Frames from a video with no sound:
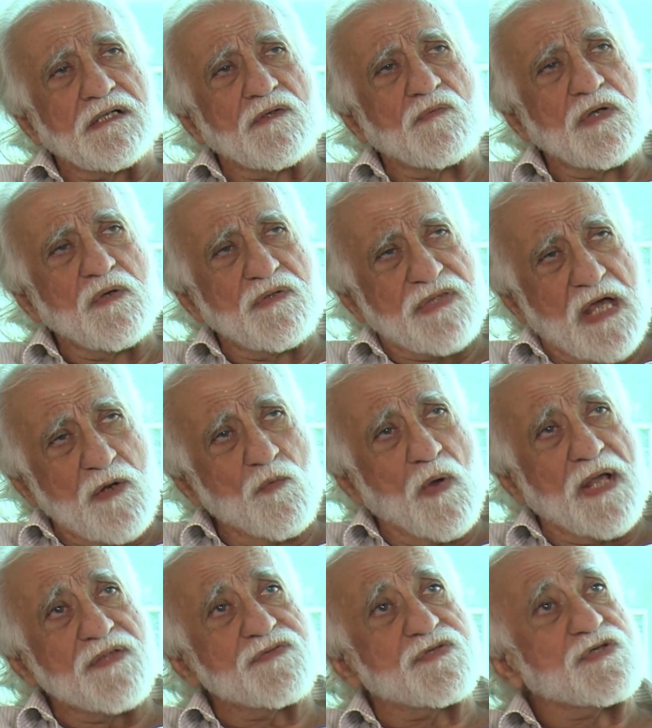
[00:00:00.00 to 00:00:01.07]
We then
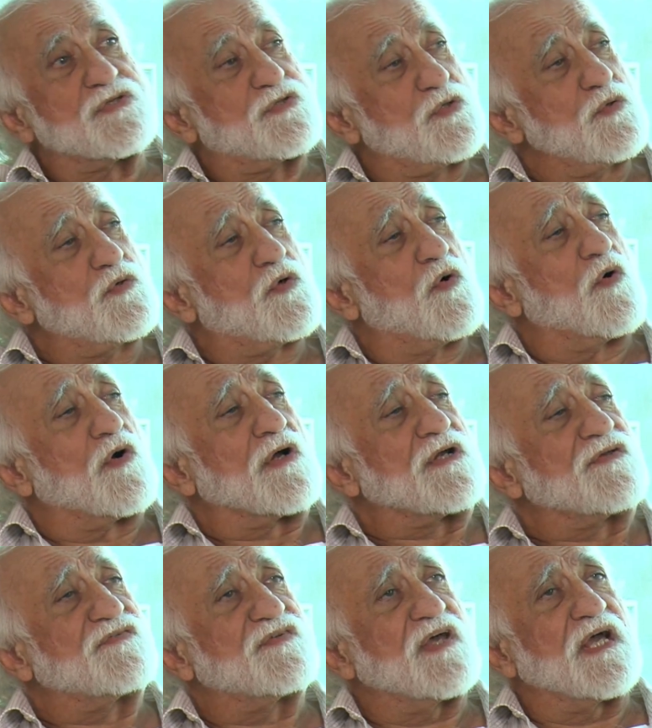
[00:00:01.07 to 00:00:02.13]
went to 2
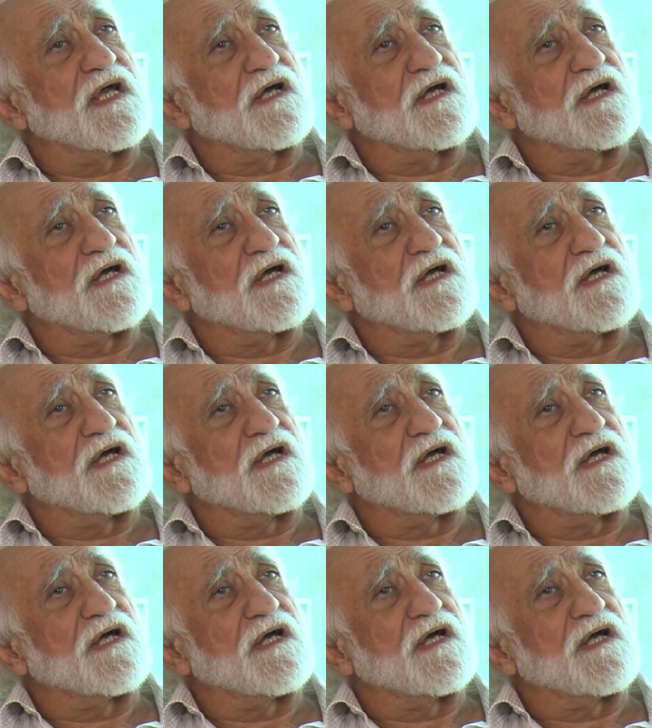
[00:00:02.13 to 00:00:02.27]
cores